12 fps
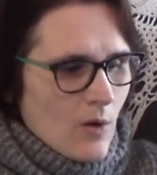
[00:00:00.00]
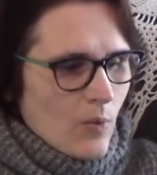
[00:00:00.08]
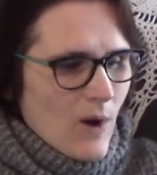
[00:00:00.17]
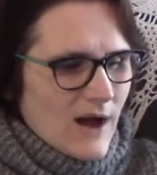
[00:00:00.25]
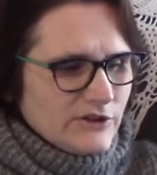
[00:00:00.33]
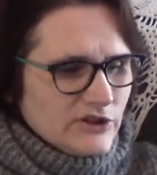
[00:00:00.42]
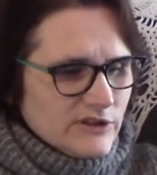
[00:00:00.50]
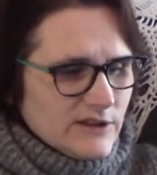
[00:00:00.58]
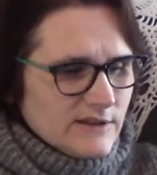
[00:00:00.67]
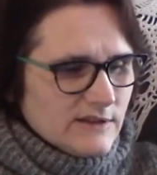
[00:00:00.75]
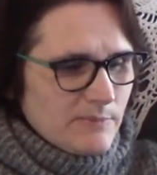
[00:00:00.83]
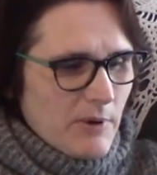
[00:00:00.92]

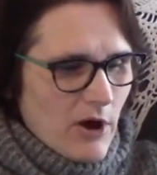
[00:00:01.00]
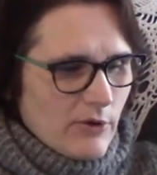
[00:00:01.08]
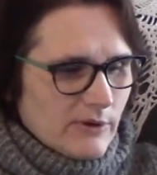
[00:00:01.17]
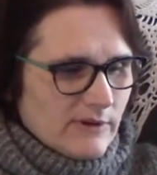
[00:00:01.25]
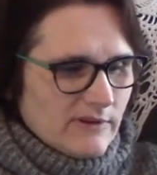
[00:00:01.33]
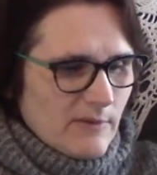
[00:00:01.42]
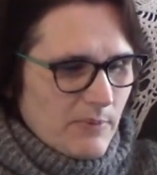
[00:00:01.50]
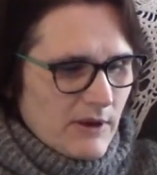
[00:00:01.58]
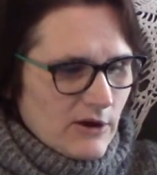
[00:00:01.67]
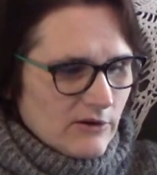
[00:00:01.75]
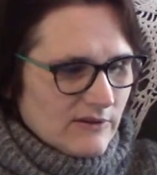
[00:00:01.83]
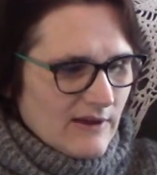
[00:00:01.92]
Washington's opponents
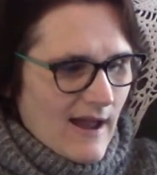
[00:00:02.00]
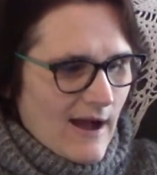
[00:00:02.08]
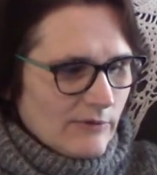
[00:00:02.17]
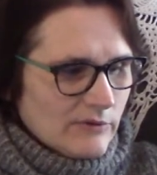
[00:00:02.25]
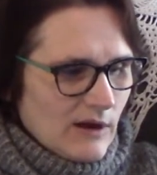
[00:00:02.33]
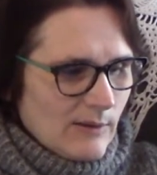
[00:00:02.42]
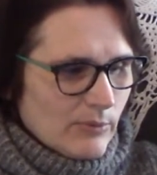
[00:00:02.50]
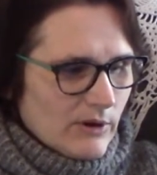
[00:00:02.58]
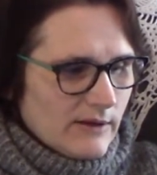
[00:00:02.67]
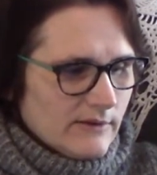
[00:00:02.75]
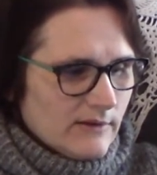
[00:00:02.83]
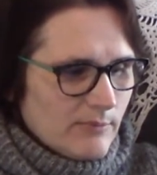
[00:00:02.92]
appeared to outnumber
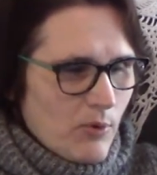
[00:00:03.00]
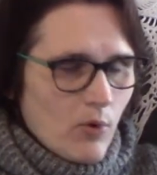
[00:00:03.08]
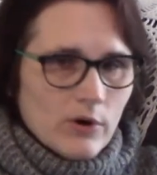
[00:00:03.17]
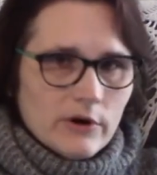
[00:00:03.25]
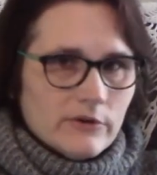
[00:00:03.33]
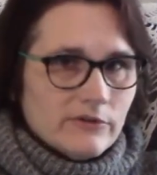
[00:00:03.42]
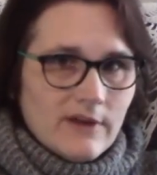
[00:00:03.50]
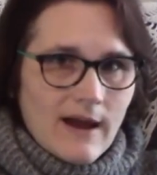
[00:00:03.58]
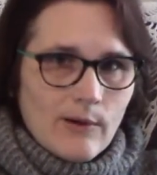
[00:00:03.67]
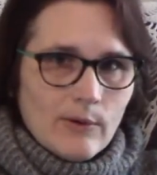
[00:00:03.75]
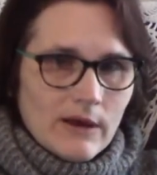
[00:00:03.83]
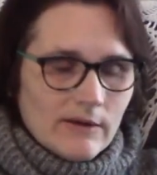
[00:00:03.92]
his supporters,
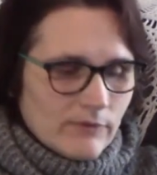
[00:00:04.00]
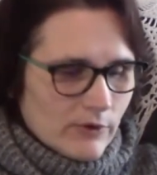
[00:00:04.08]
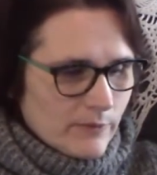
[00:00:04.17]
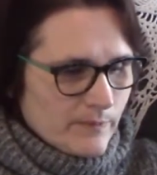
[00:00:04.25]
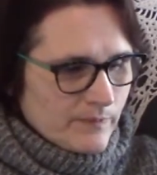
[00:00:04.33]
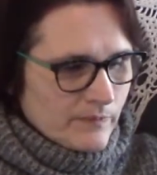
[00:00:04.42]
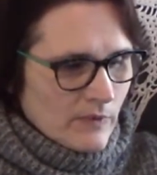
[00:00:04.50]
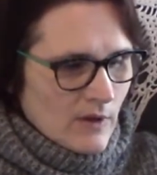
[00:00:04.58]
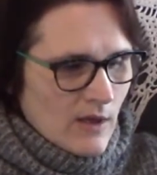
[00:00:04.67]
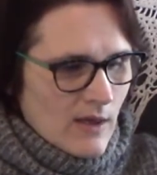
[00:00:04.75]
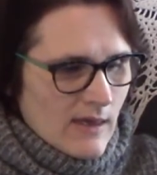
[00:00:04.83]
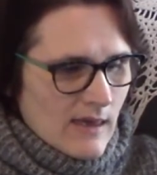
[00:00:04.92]
however.
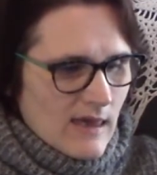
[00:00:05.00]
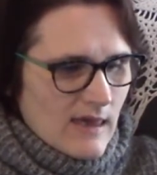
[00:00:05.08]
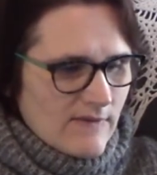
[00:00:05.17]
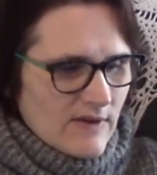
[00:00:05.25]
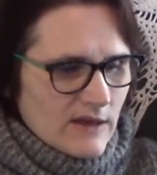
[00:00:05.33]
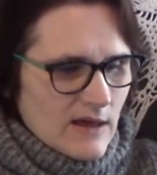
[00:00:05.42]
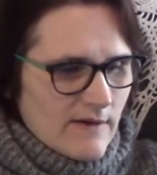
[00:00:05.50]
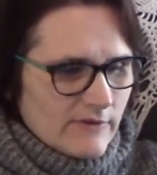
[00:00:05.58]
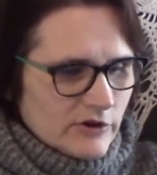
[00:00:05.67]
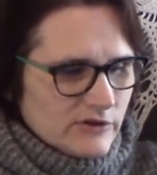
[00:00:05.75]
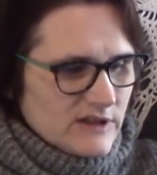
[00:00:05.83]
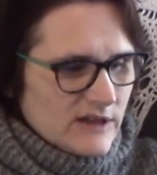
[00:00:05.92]
Even
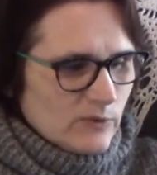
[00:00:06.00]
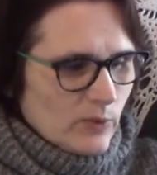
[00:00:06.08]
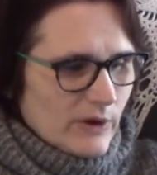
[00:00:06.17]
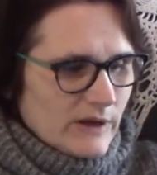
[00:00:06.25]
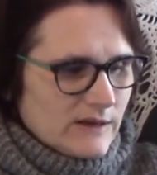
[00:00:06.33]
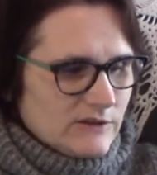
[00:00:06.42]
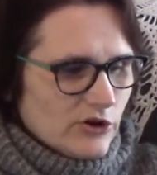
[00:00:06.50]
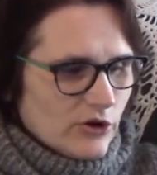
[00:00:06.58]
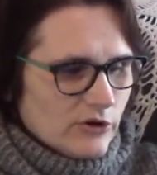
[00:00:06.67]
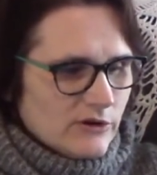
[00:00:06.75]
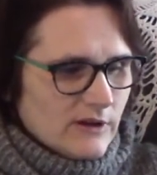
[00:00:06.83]
Governor Dinwiddie turned